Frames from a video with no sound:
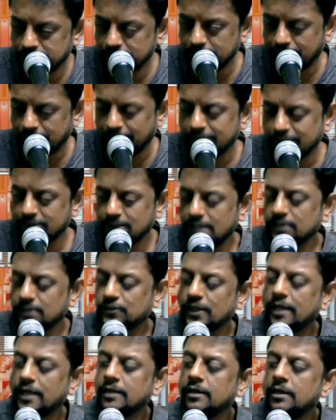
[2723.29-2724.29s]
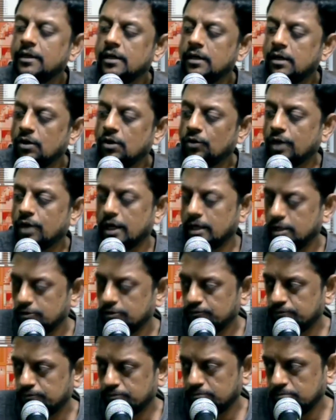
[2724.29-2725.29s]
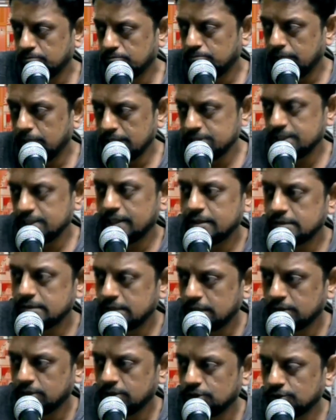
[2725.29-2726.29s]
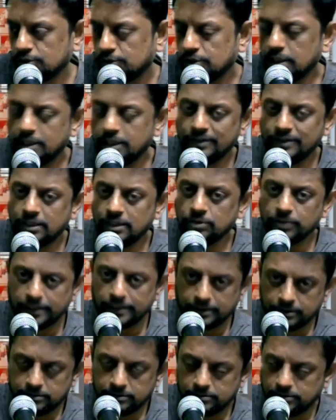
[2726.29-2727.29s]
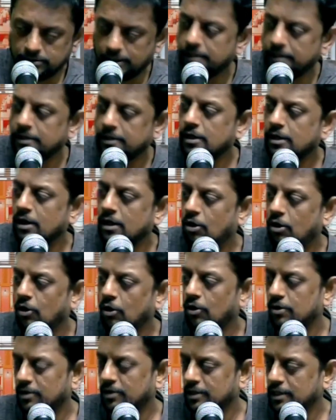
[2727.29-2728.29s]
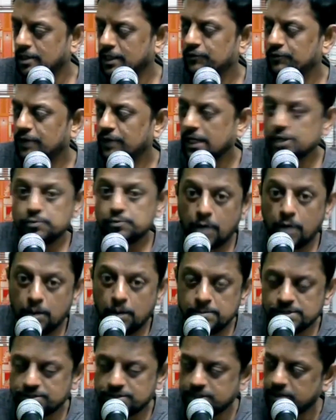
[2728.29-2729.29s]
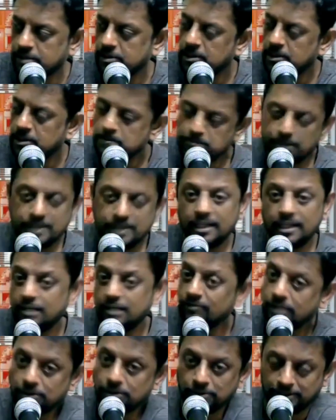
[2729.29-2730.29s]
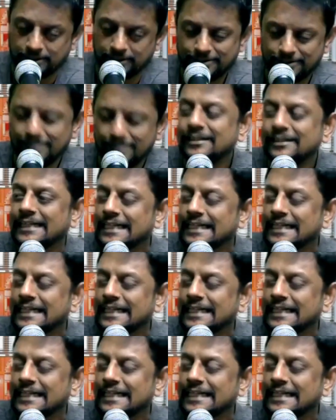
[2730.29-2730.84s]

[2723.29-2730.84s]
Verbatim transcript: Okay, it's like saying, okay, if Mancharan said this, he will do it. Okay, or if he has promised it, then he will do it. You know?